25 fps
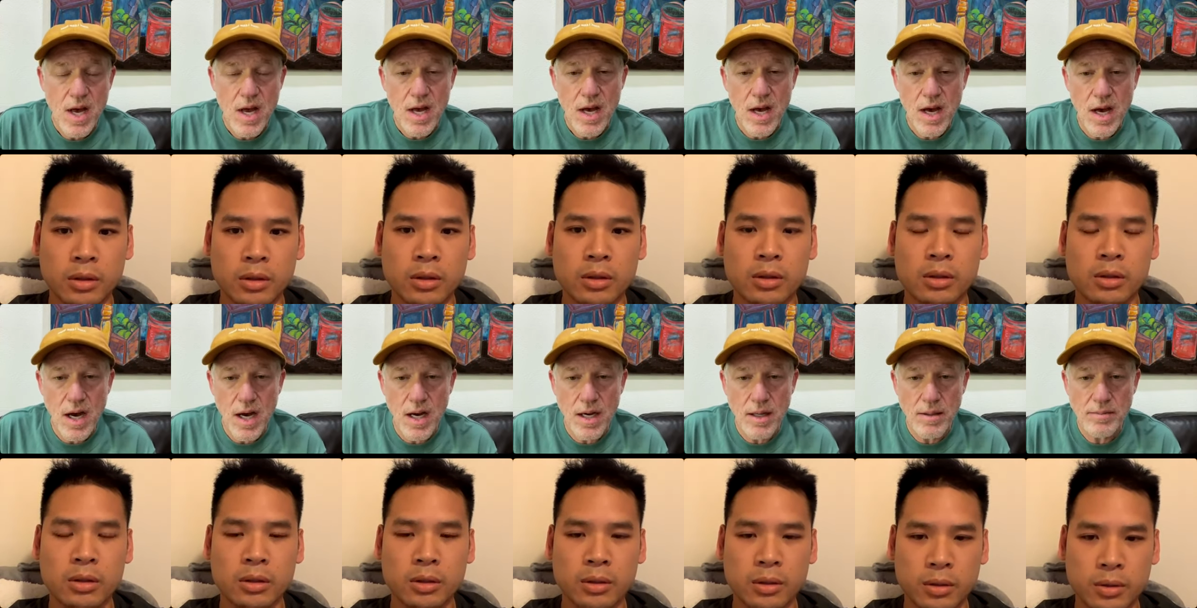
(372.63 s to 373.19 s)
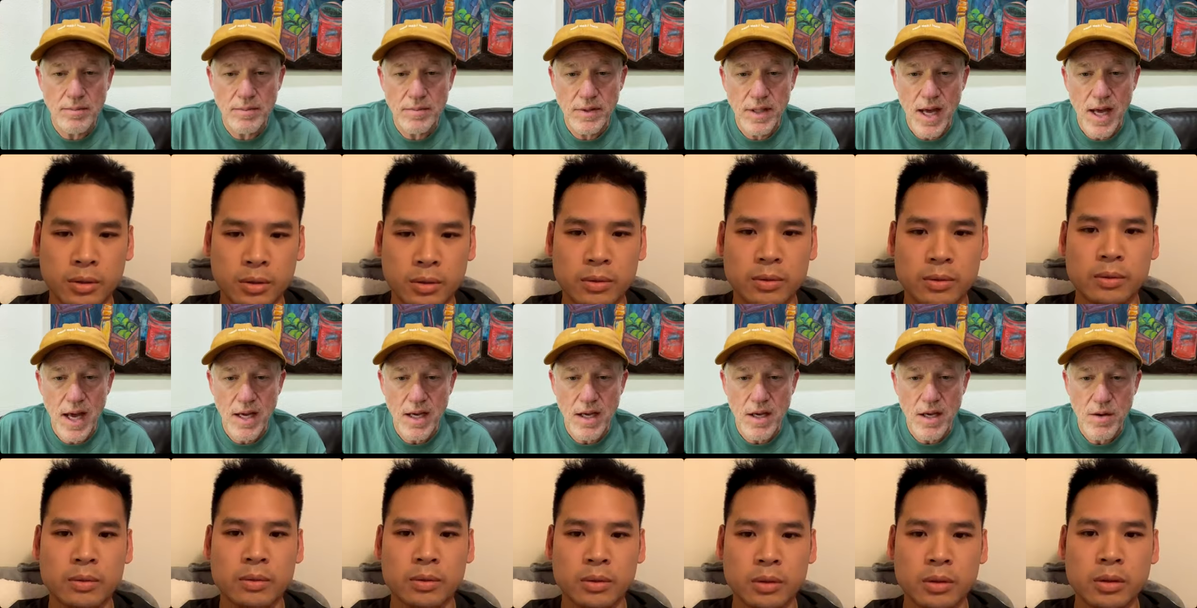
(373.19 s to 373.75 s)
Speaker 1: Um,
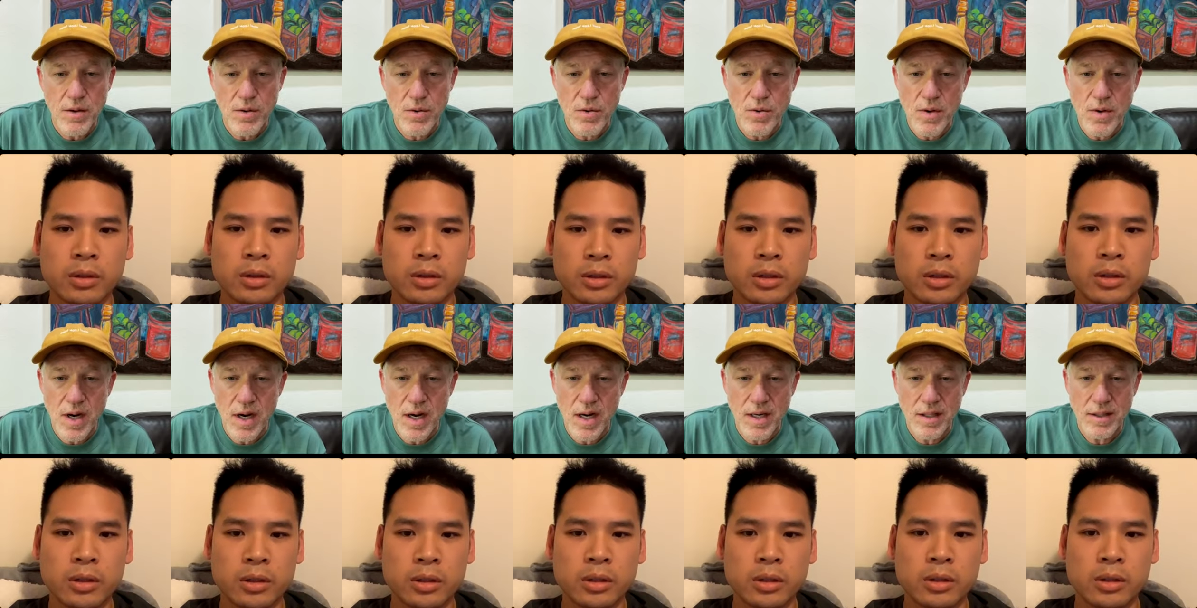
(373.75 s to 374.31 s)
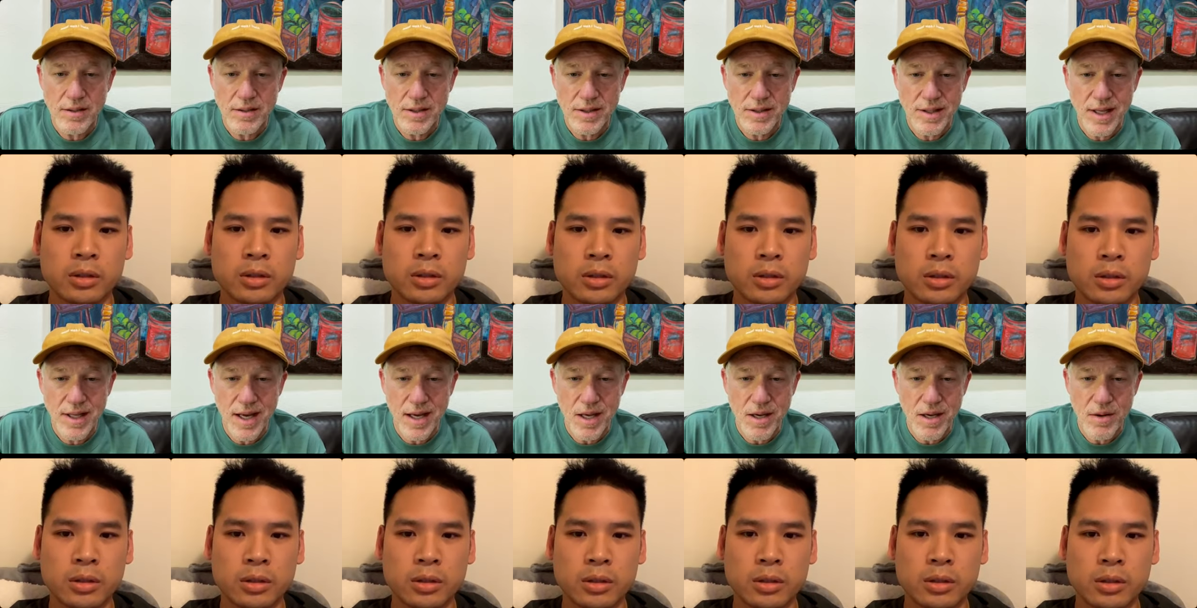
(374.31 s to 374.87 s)
thank you, uh,
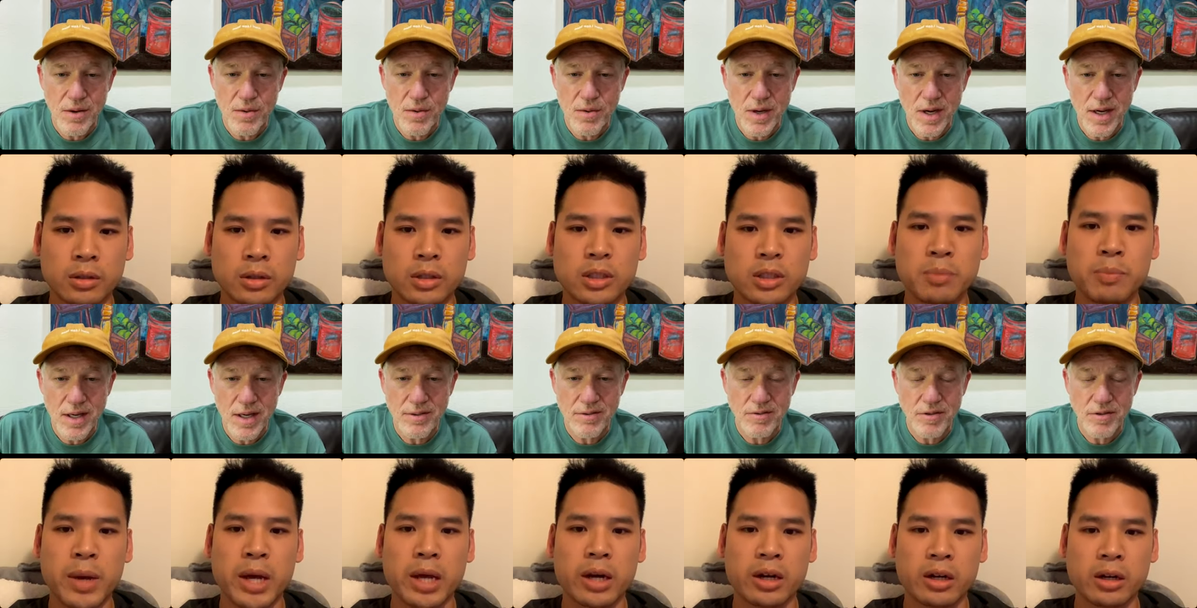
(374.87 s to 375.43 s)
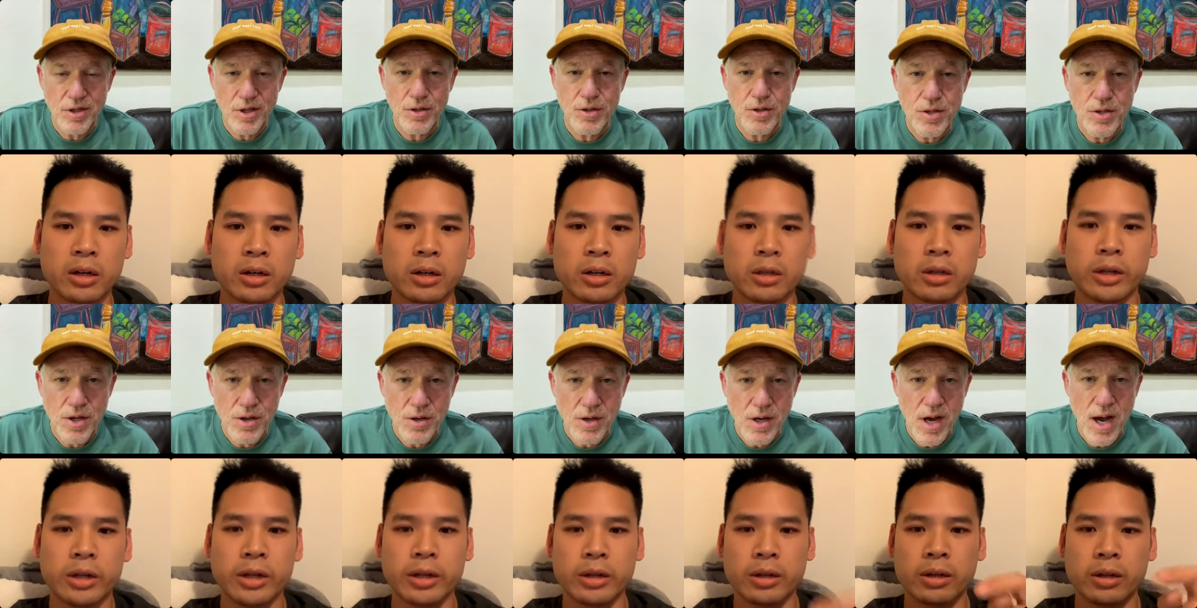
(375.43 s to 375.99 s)
Thank you uh, for those
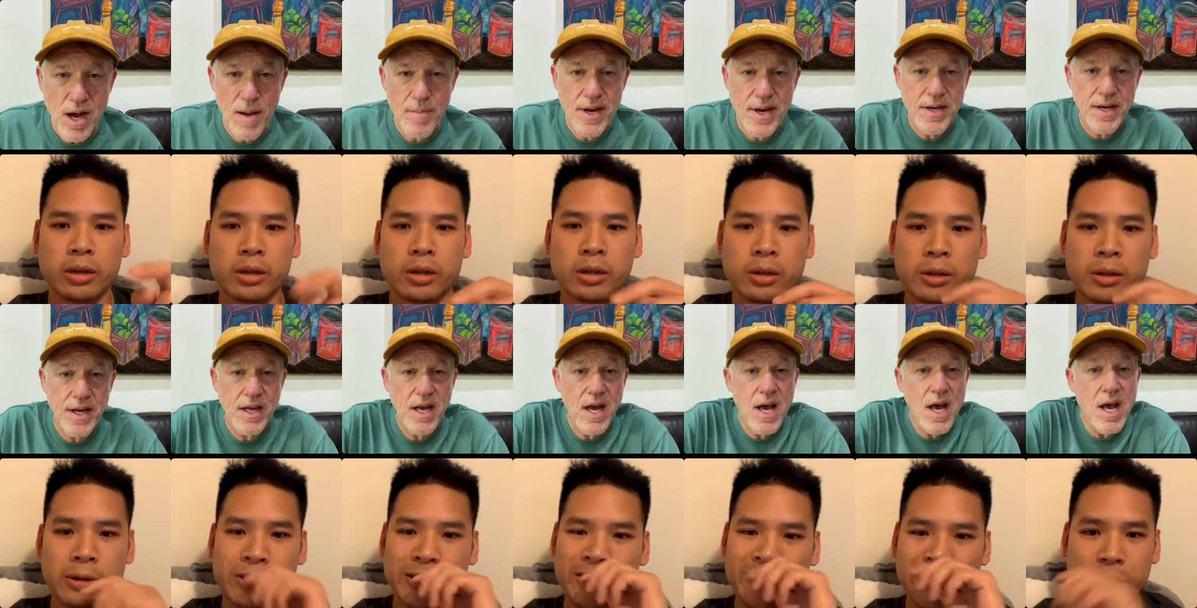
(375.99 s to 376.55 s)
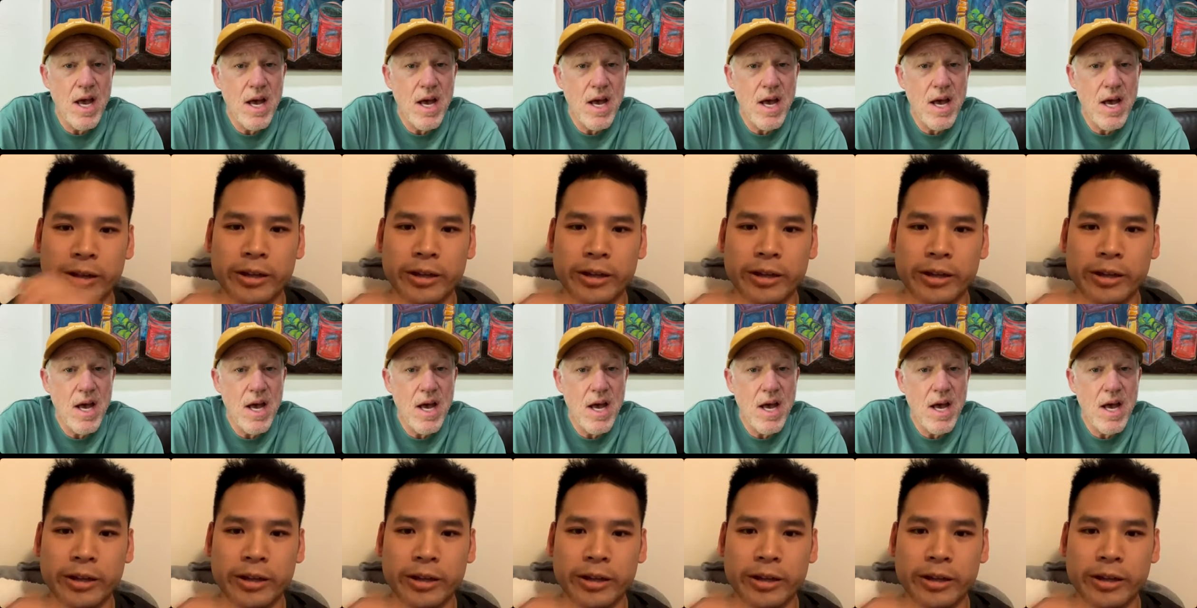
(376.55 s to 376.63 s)
that are commenting.